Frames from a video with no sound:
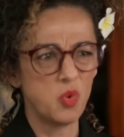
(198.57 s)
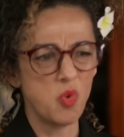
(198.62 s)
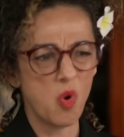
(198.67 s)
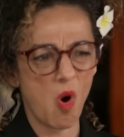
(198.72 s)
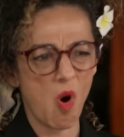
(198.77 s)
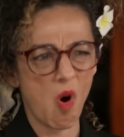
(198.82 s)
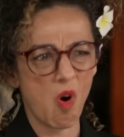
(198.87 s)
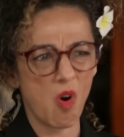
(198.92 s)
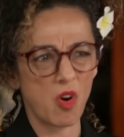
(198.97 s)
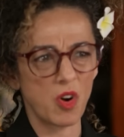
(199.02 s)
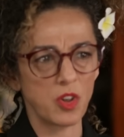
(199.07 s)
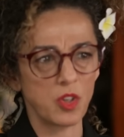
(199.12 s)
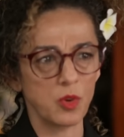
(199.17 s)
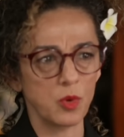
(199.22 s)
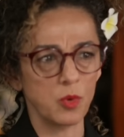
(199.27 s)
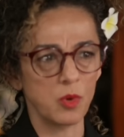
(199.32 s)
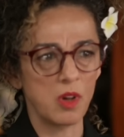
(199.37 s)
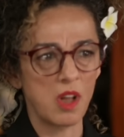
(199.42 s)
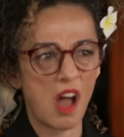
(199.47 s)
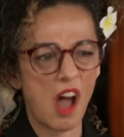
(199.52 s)
who are
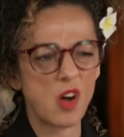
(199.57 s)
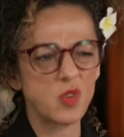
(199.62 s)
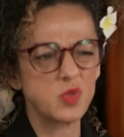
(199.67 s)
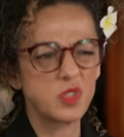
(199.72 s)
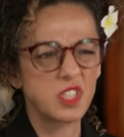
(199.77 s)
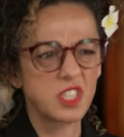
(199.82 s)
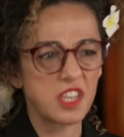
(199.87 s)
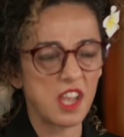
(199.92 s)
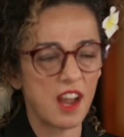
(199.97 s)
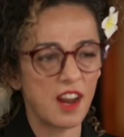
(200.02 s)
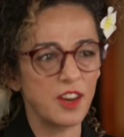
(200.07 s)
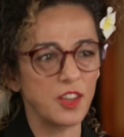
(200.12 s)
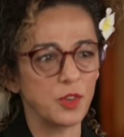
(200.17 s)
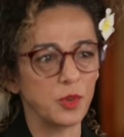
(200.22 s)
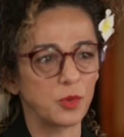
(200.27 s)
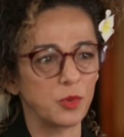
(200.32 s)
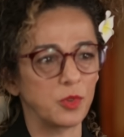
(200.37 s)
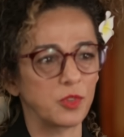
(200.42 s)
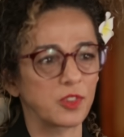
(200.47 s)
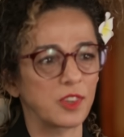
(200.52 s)
you? How dare
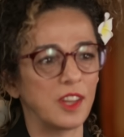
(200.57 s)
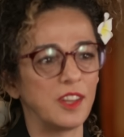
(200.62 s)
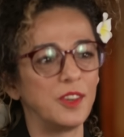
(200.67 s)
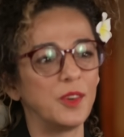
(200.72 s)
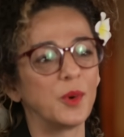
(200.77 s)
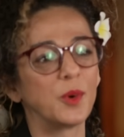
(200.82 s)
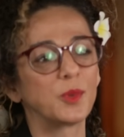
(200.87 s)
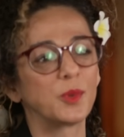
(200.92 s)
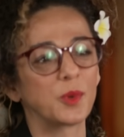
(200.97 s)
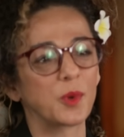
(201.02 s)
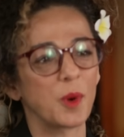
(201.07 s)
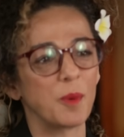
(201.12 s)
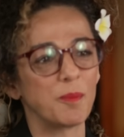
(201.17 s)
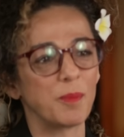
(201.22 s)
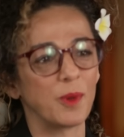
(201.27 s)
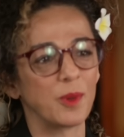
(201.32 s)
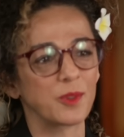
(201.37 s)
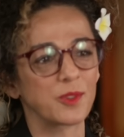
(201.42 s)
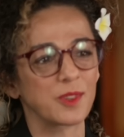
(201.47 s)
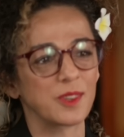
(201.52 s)
you to say no to
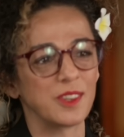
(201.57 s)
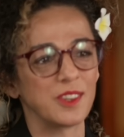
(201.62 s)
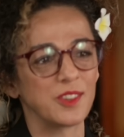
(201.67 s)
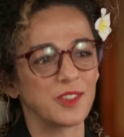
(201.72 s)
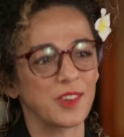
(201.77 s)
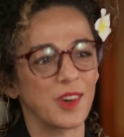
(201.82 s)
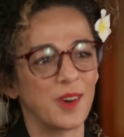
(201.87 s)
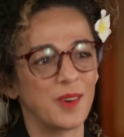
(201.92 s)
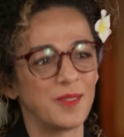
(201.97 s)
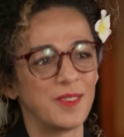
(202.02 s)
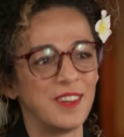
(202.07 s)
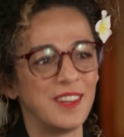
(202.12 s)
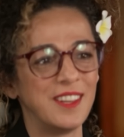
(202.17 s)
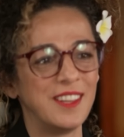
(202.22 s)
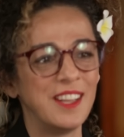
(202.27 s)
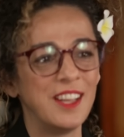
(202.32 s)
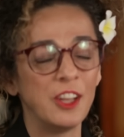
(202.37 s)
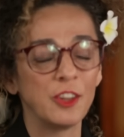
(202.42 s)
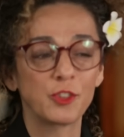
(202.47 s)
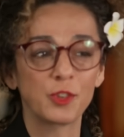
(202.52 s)
compulsory hijab?
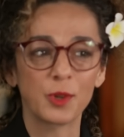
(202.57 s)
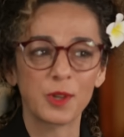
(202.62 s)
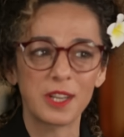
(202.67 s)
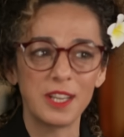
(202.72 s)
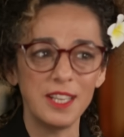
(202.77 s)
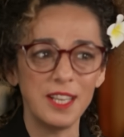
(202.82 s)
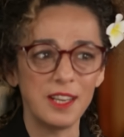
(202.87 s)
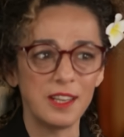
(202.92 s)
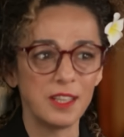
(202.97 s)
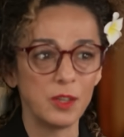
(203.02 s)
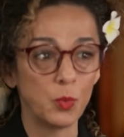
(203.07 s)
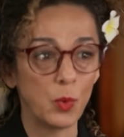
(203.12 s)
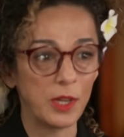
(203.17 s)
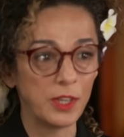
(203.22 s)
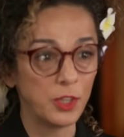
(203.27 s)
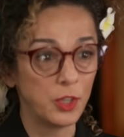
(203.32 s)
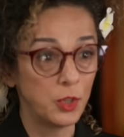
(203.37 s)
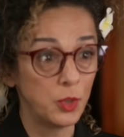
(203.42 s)
So clearly, when